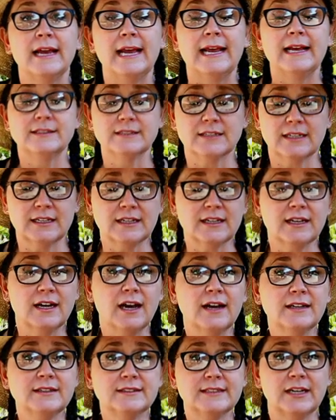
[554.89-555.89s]
It's gonna
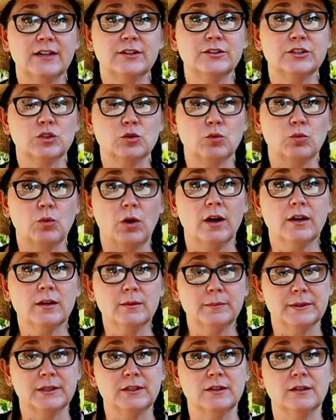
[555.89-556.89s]
cut down your
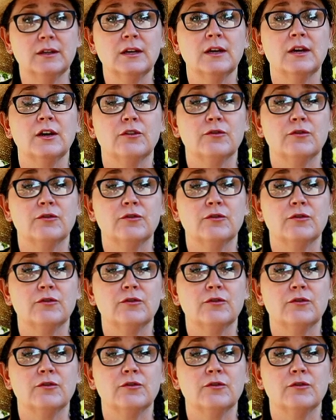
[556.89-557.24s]
water bill